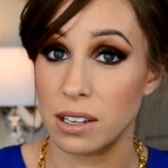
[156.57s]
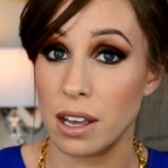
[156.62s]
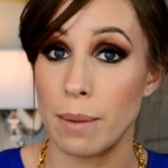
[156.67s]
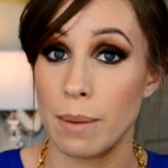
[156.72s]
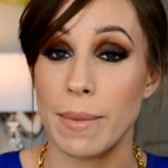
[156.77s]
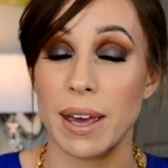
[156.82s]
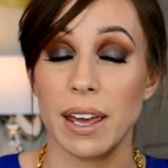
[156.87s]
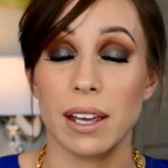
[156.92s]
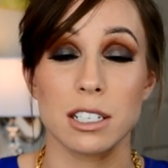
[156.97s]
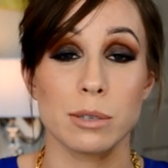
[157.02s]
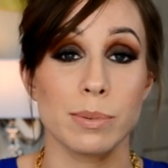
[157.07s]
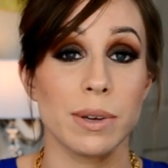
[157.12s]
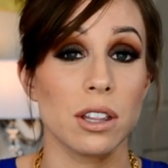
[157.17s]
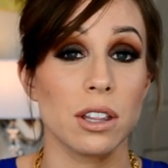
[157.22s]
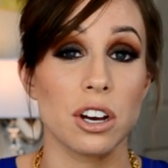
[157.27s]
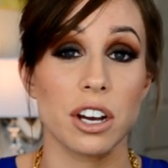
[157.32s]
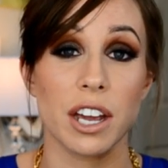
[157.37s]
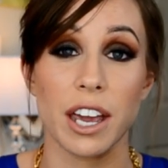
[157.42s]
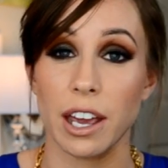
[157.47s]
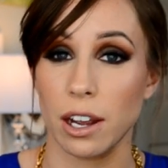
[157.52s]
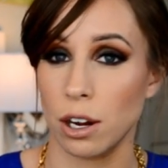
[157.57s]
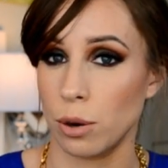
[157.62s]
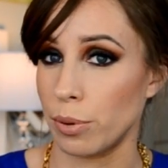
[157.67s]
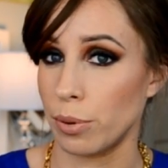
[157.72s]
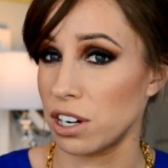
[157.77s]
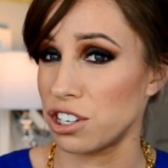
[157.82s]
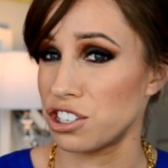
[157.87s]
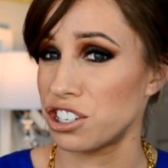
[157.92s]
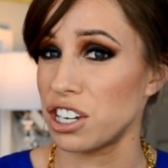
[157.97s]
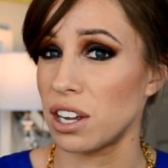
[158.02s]
It makes me look
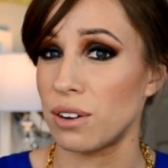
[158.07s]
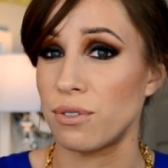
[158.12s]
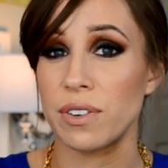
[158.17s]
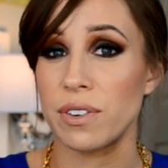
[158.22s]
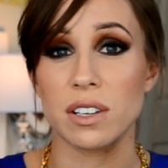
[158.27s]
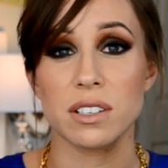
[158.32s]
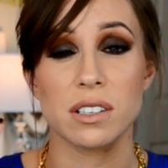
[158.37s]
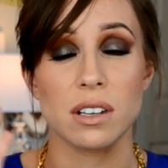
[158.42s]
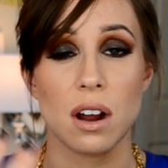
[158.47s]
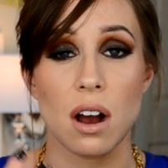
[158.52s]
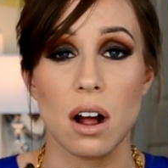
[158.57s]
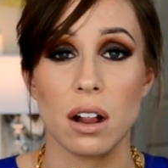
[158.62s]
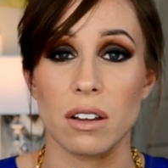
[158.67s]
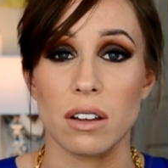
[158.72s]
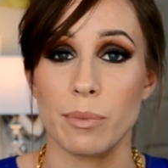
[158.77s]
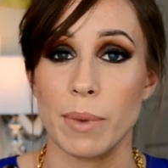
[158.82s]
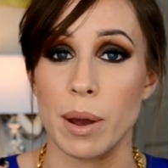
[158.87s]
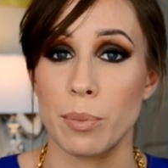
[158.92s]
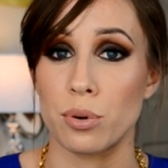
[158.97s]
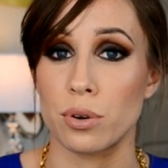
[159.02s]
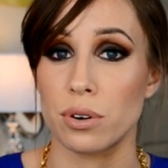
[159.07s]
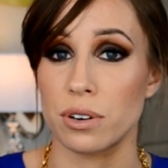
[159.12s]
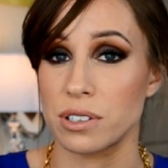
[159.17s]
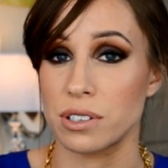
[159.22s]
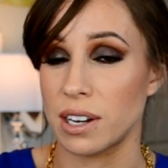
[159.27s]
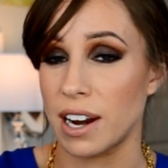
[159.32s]
airbrushed. It fills in all of my pores,